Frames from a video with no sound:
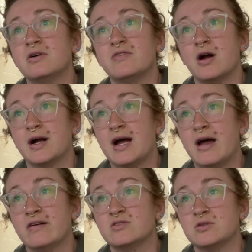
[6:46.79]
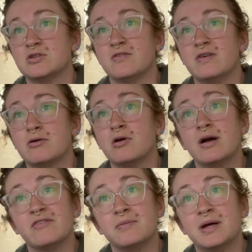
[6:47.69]
of archives which the federal
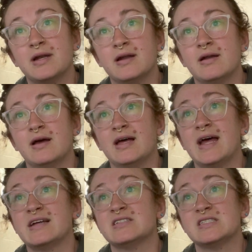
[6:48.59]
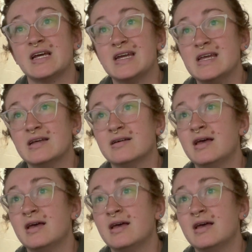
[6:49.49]
government had studied